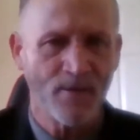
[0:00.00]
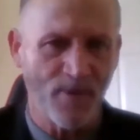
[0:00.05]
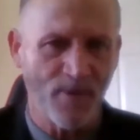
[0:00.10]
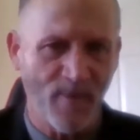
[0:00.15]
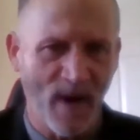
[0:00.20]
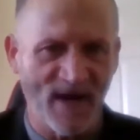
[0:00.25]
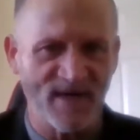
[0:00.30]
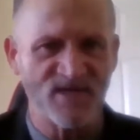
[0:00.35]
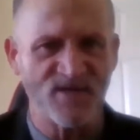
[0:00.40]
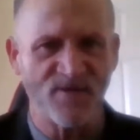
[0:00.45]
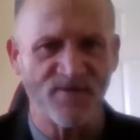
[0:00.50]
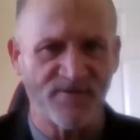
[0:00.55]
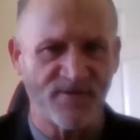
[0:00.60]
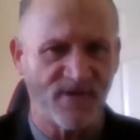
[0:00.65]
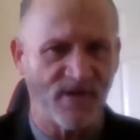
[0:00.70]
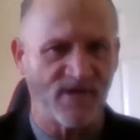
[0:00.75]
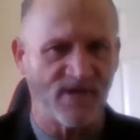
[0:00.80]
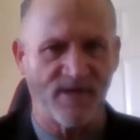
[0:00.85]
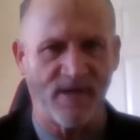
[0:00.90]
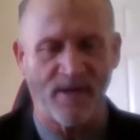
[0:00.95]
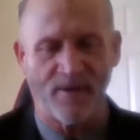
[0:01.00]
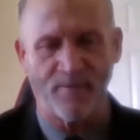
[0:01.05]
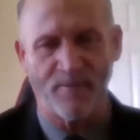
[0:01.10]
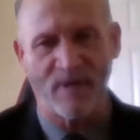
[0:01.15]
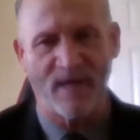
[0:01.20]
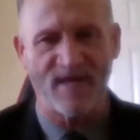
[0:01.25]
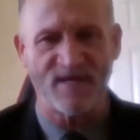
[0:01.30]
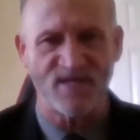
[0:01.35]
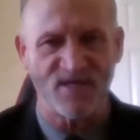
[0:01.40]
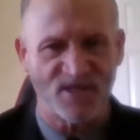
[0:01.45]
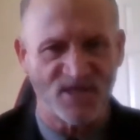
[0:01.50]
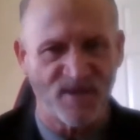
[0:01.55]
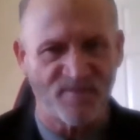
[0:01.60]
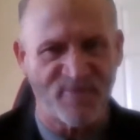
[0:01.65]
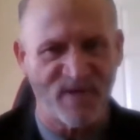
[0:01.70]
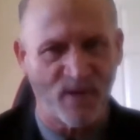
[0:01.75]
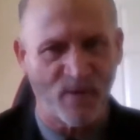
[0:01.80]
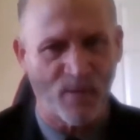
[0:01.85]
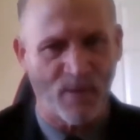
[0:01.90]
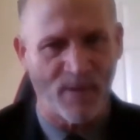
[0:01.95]
reminds you of a
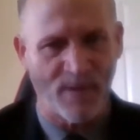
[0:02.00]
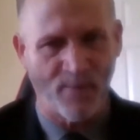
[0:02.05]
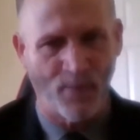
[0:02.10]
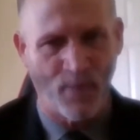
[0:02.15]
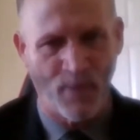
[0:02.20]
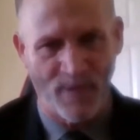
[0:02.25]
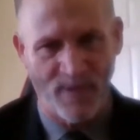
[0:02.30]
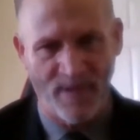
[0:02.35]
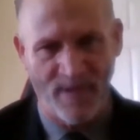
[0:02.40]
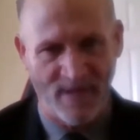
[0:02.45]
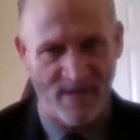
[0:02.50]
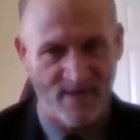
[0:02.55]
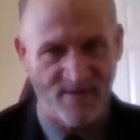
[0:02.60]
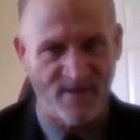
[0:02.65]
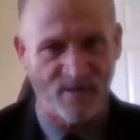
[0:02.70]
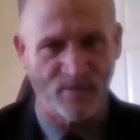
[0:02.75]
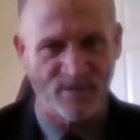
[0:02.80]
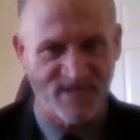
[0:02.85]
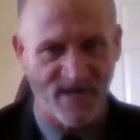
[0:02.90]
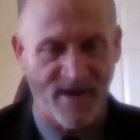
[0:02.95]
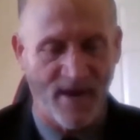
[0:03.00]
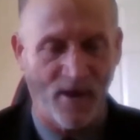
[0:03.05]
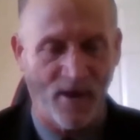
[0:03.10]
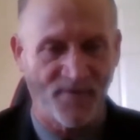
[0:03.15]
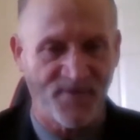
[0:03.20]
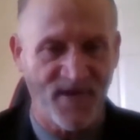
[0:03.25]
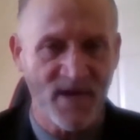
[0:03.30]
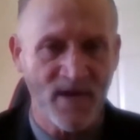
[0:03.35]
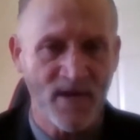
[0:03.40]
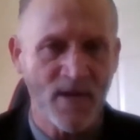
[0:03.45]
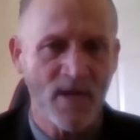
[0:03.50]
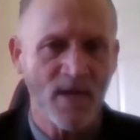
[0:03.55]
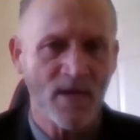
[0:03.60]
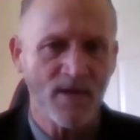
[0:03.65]
relationship you were in that was unhealthy.